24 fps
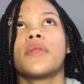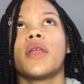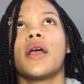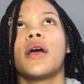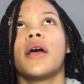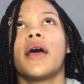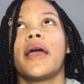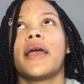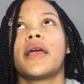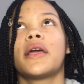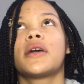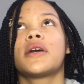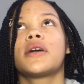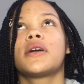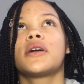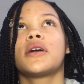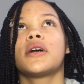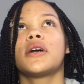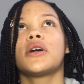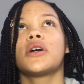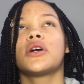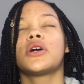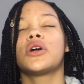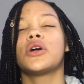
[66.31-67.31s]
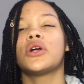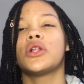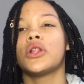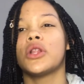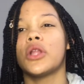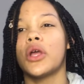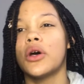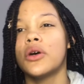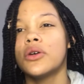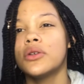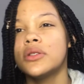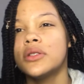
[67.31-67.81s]
like
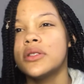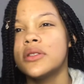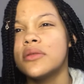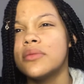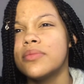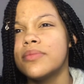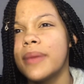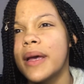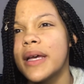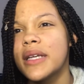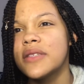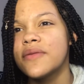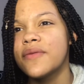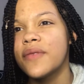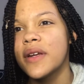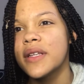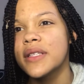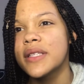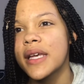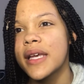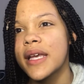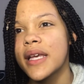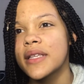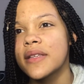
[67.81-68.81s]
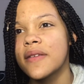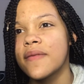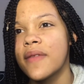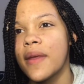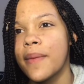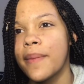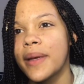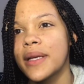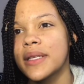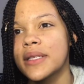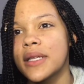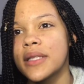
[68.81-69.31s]
close best friends I guess if that
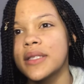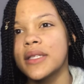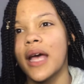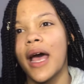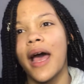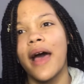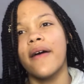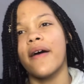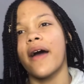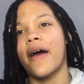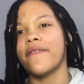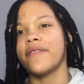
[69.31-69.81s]
makes sense I,